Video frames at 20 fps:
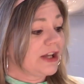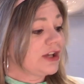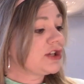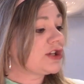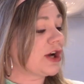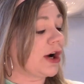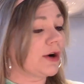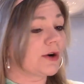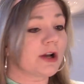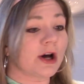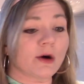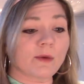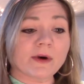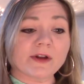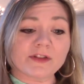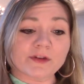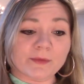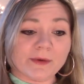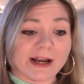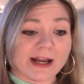don't know
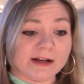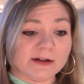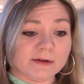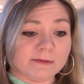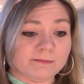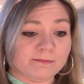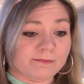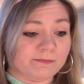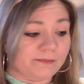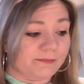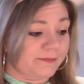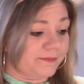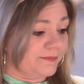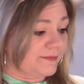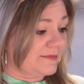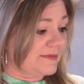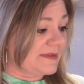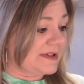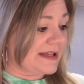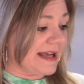what the
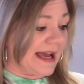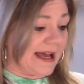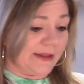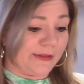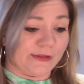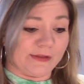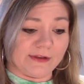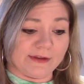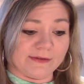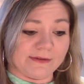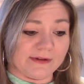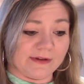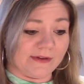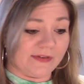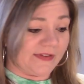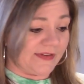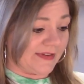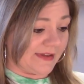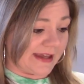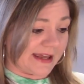random death in the
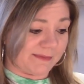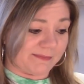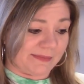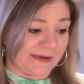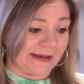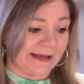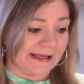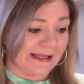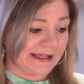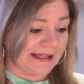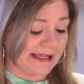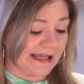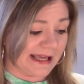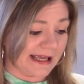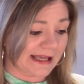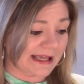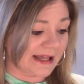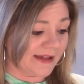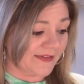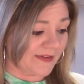sleep
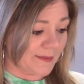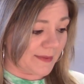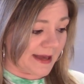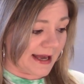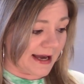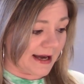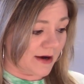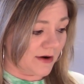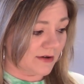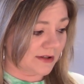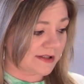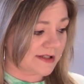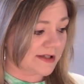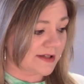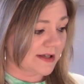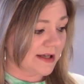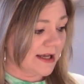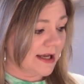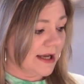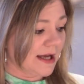thing is
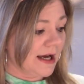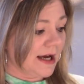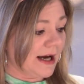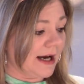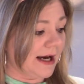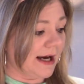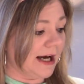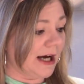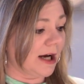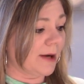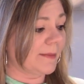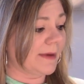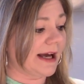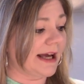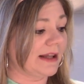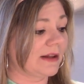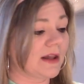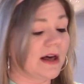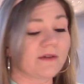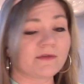about.
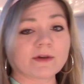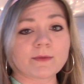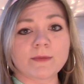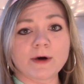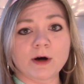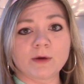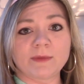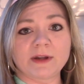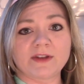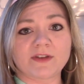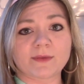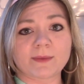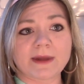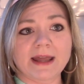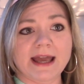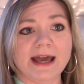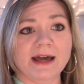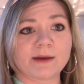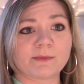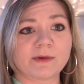I love the moments we
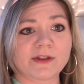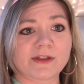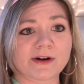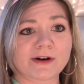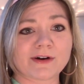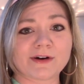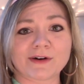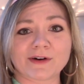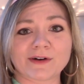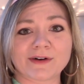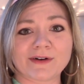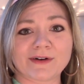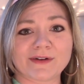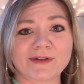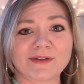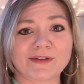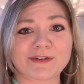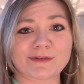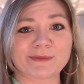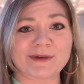had with our
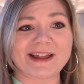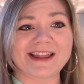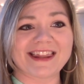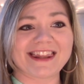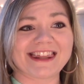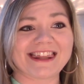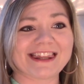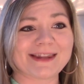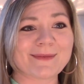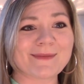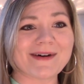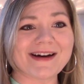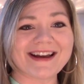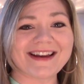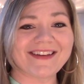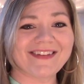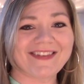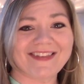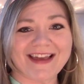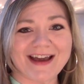girls, with the
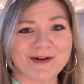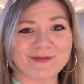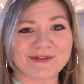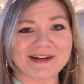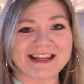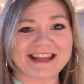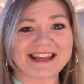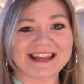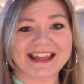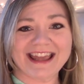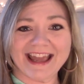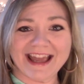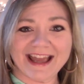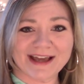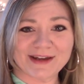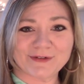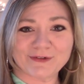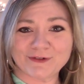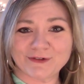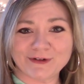Weiss having to eat
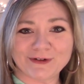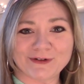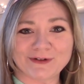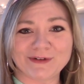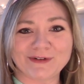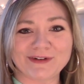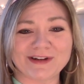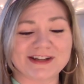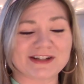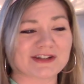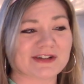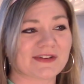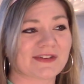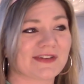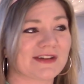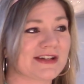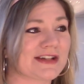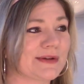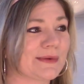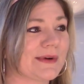canned food, and just
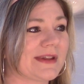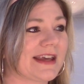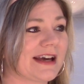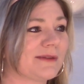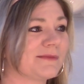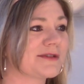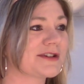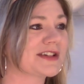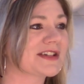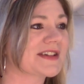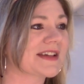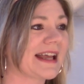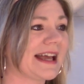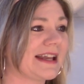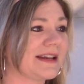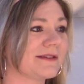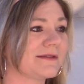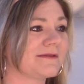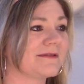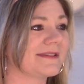the two of them just
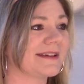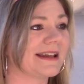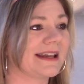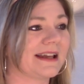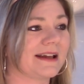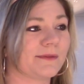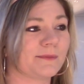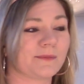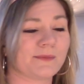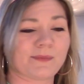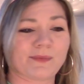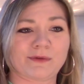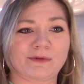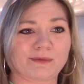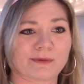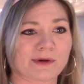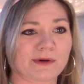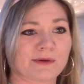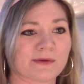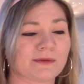getting
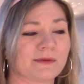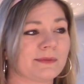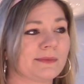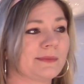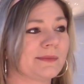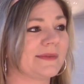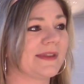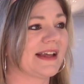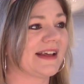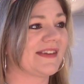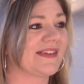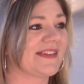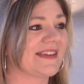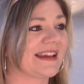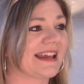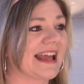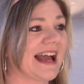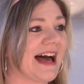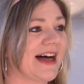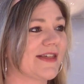through this
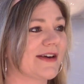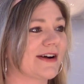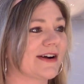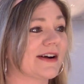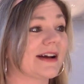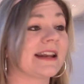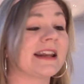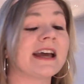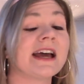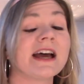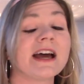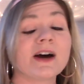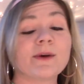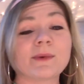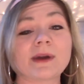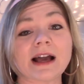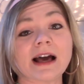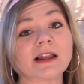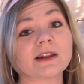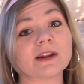together, and
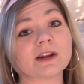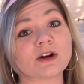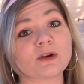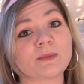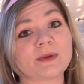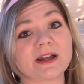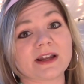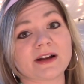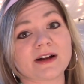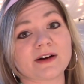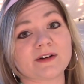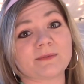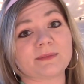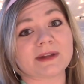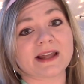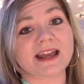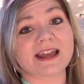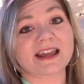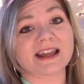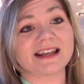we got a little bit of
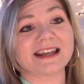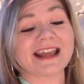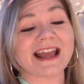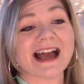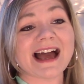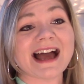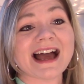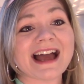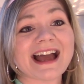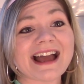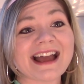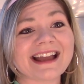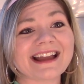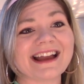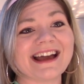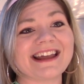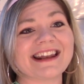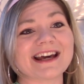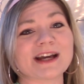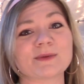Blake and Yang,
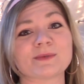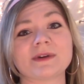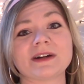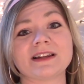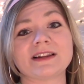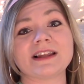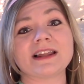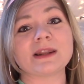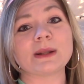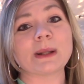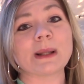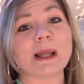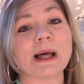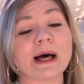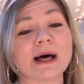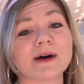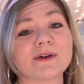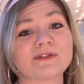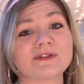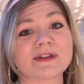and I really
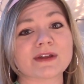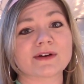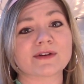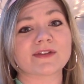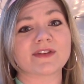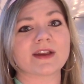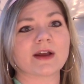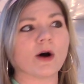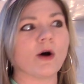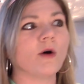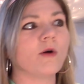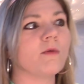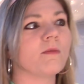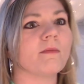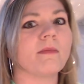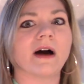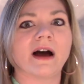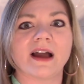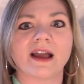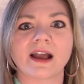loved their scene. Oh
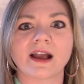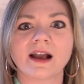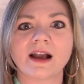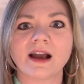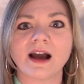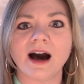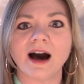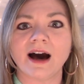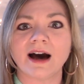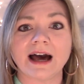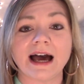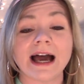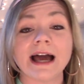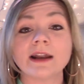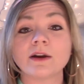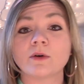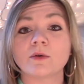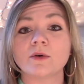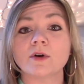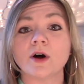my god, I
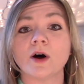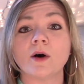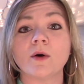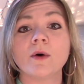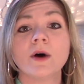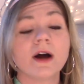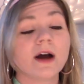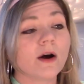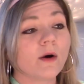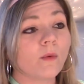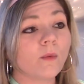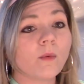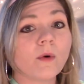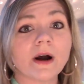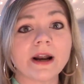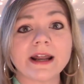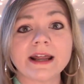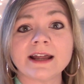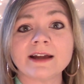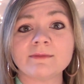don't know
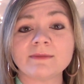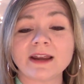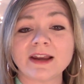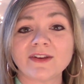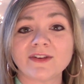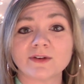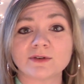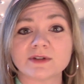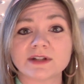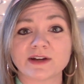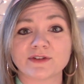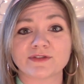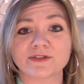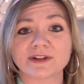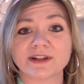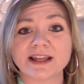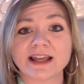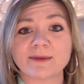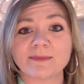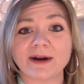what hit me so
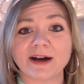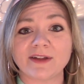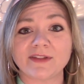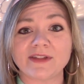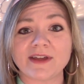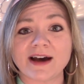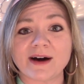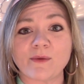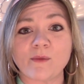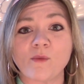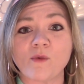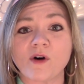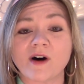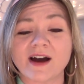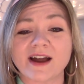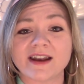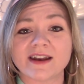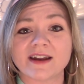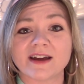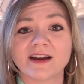differently about that
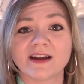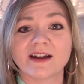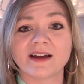one,